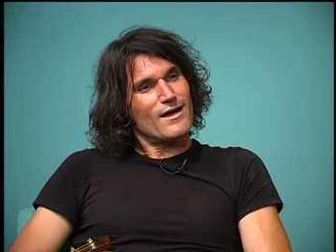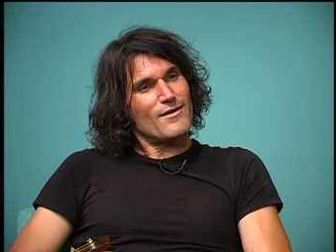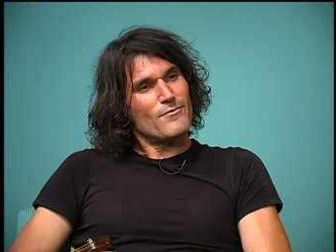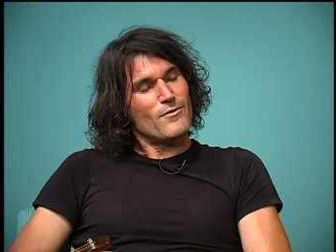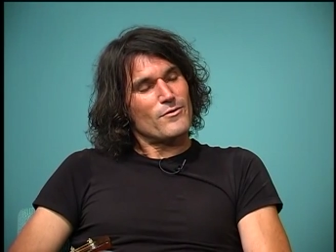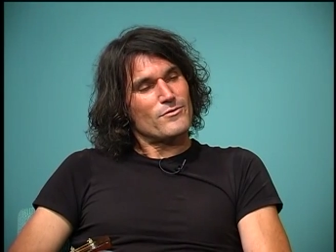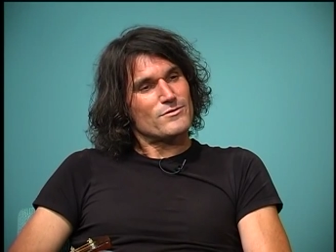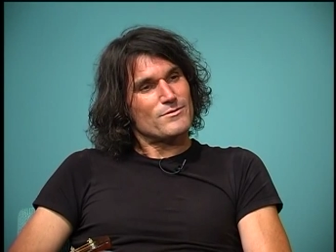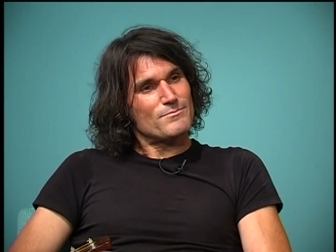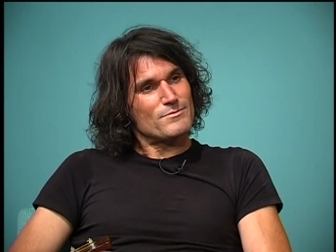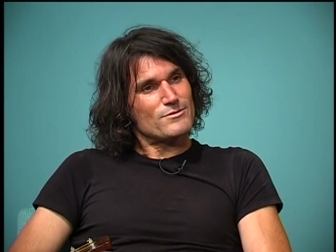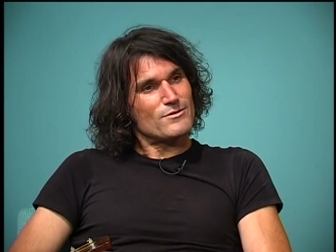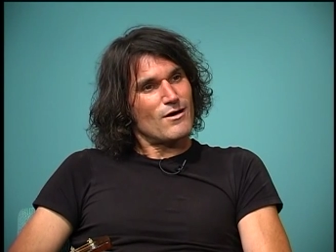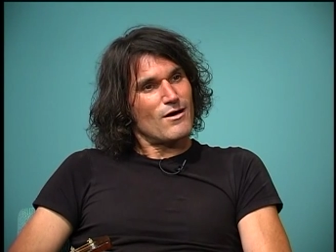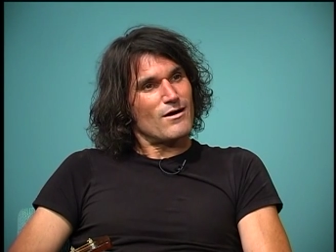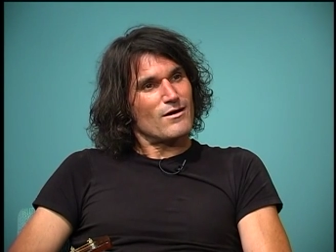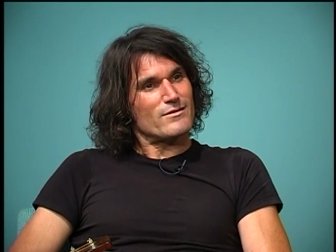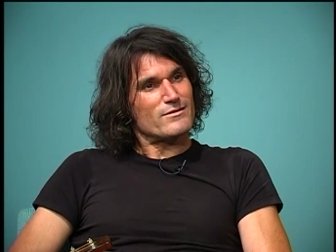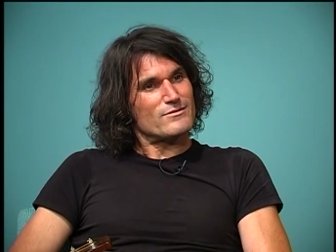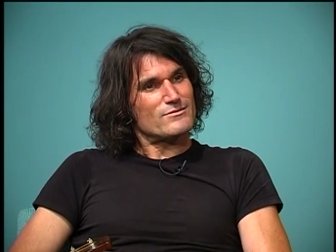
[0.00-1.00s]
I wrote some
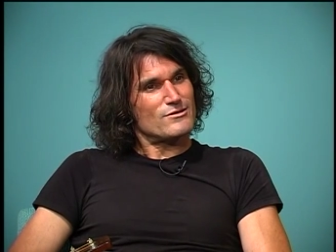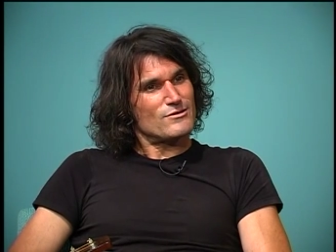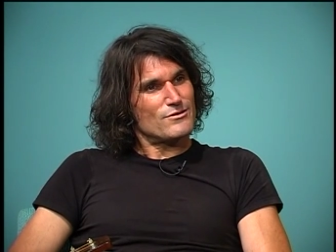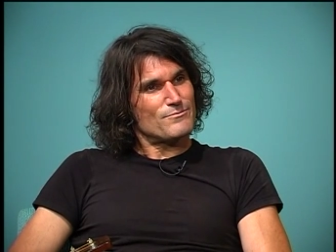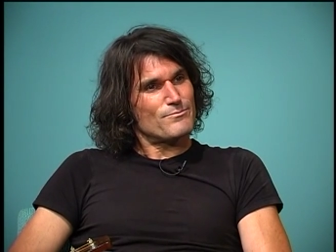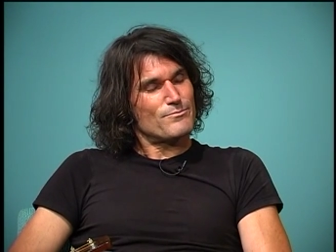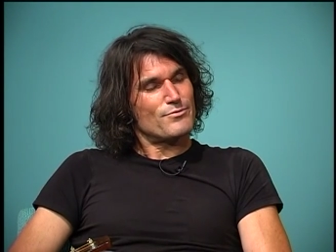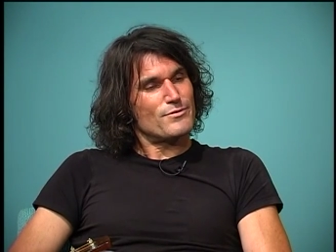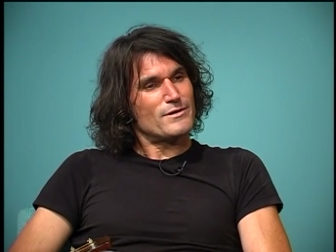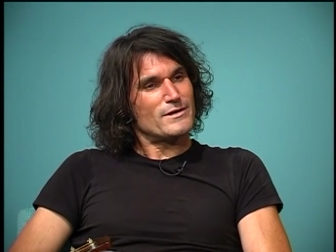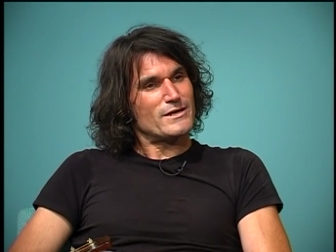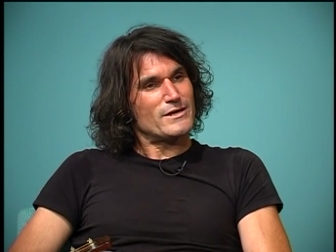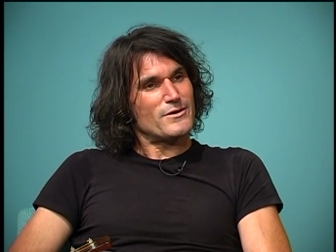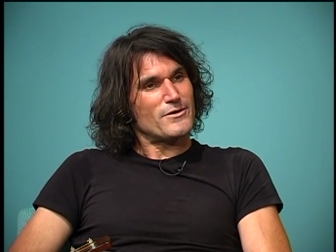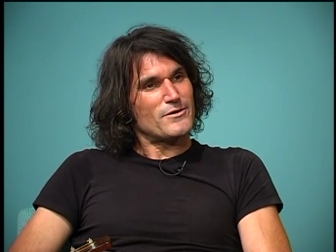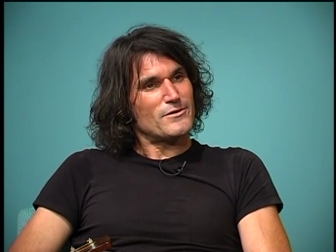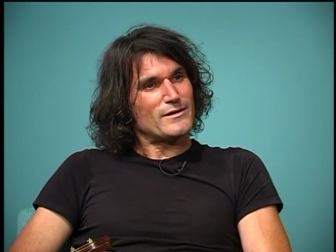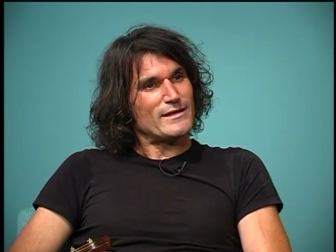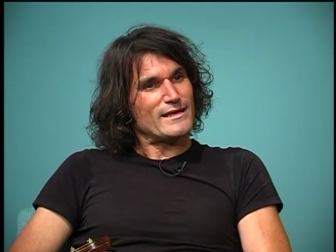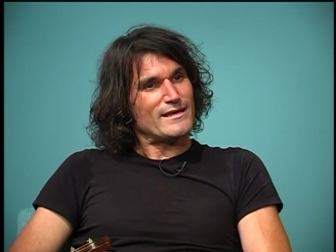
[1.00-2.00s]
songs pretty
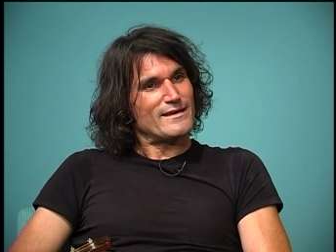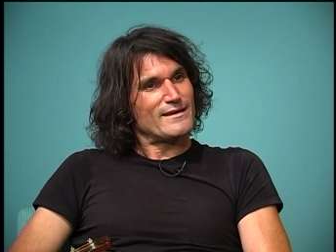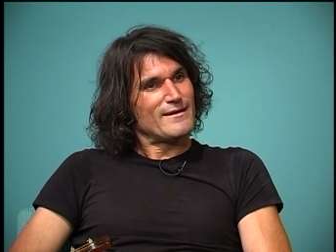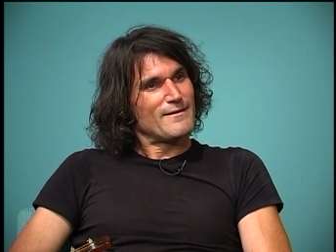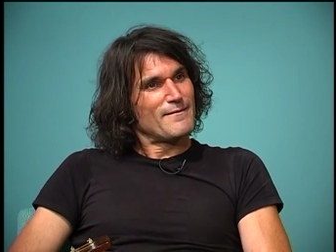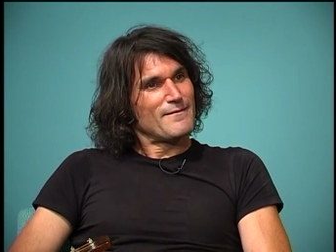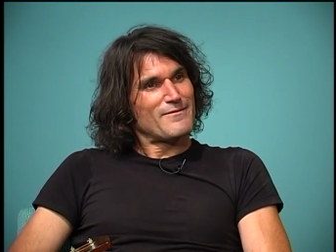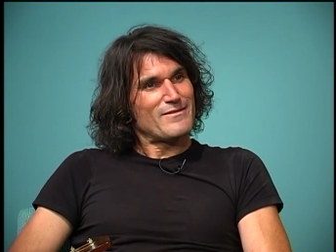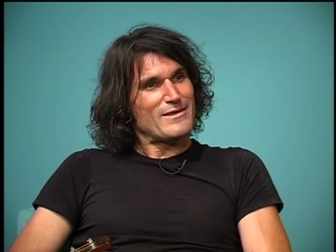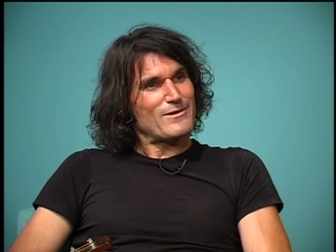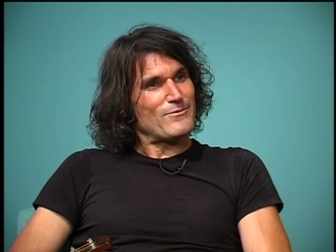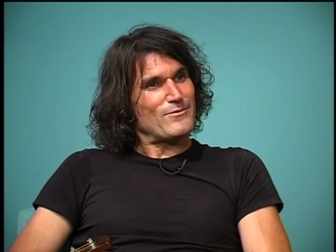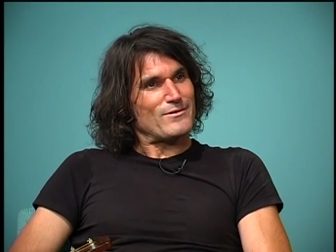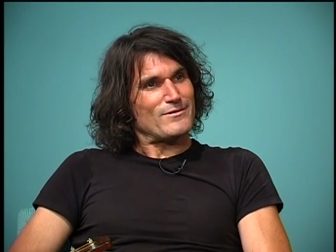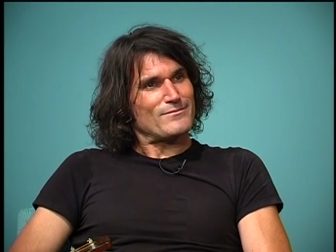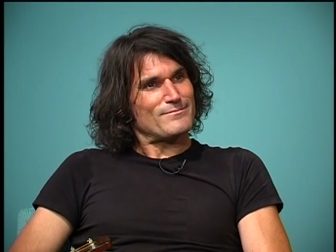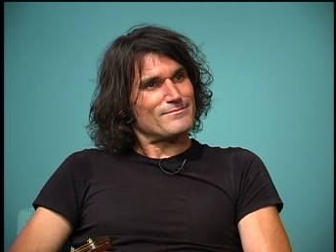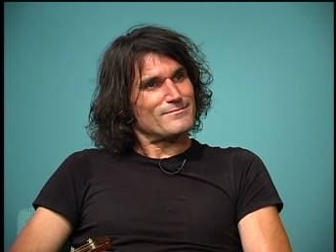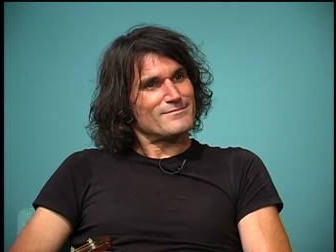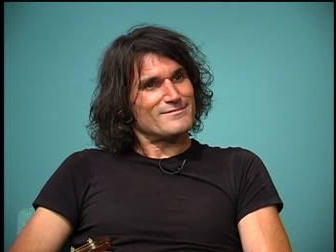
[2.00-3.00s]
early that
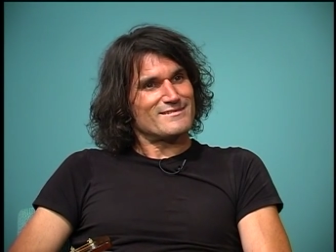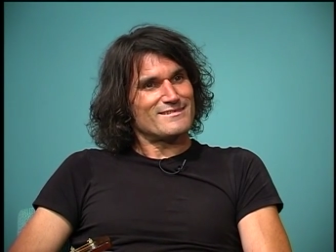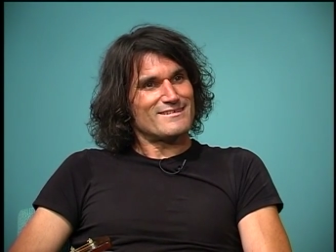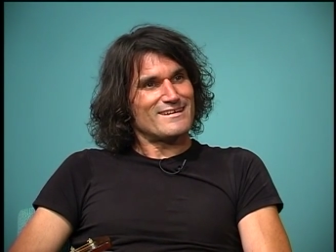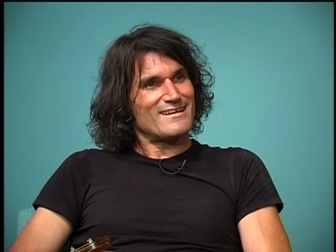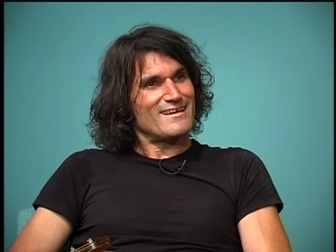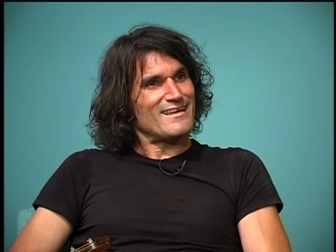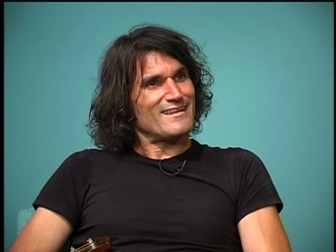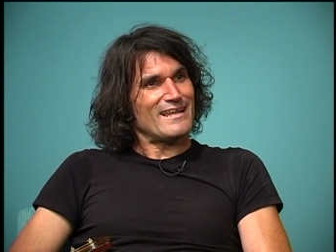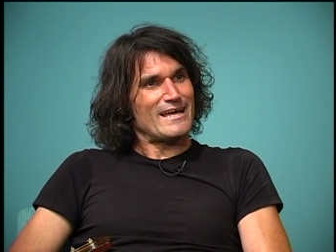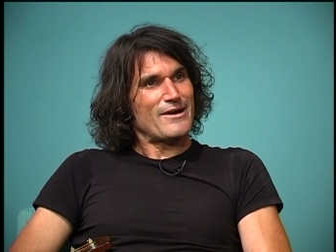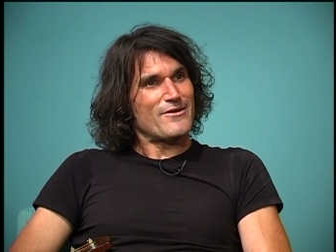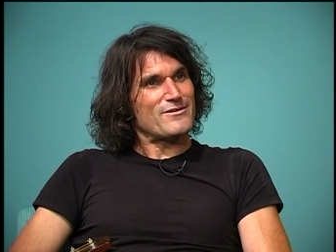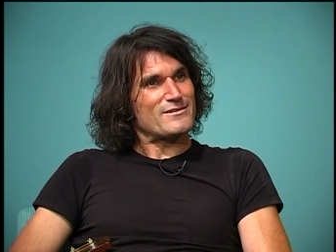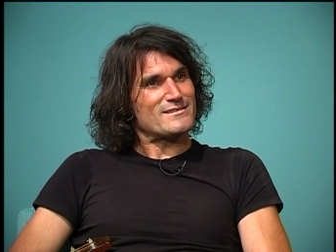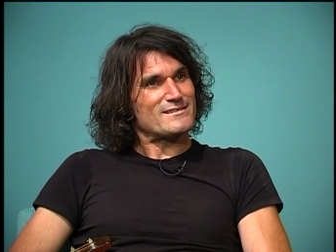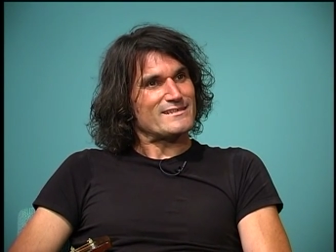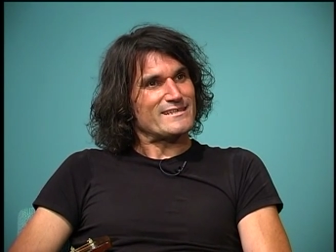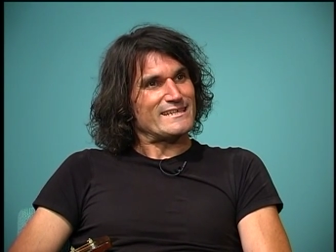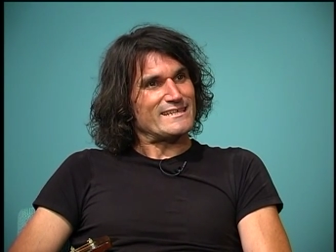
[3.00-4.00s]
were
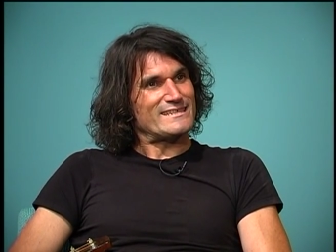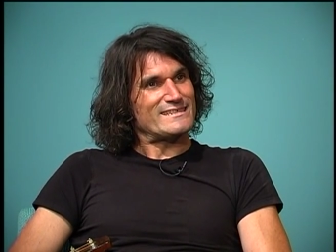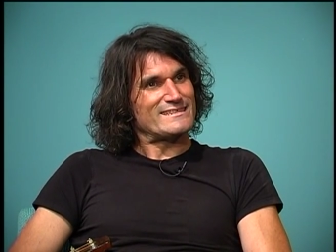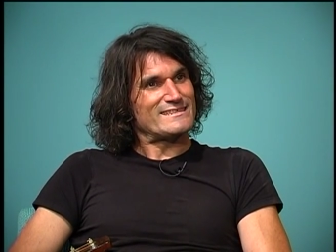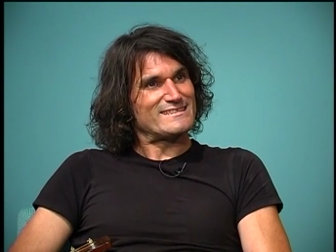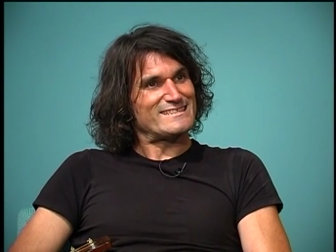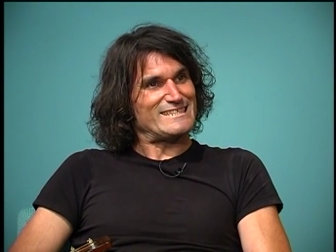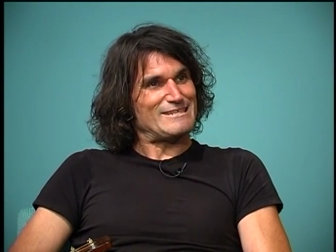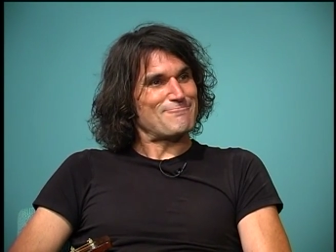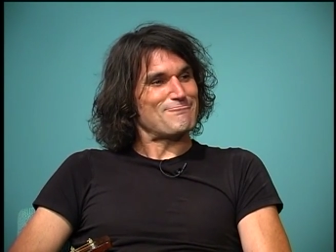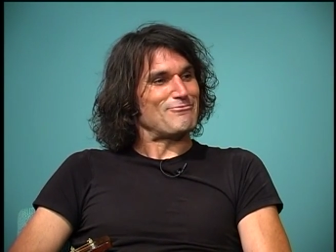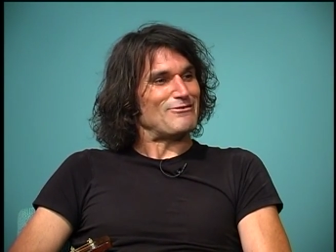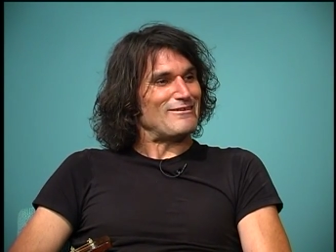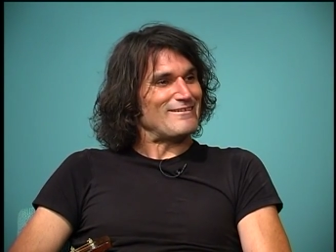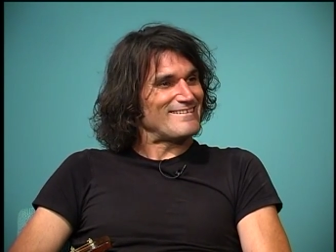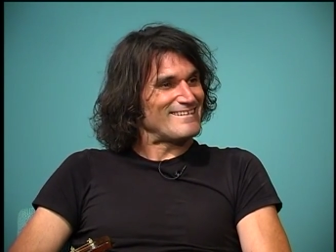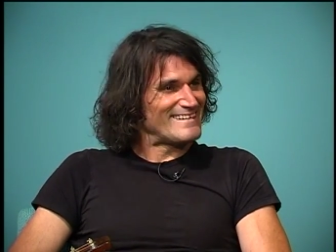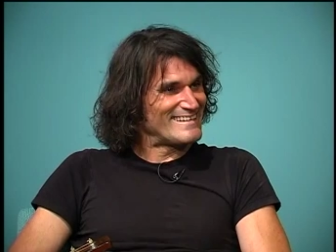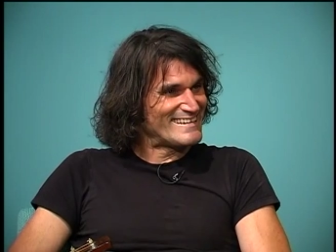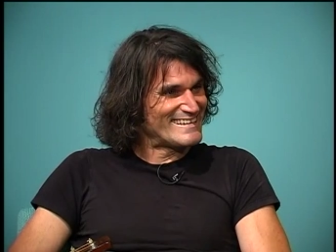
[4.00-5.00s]
hilariously
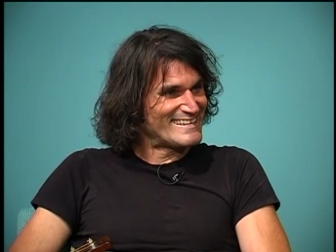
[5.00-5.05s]
simple,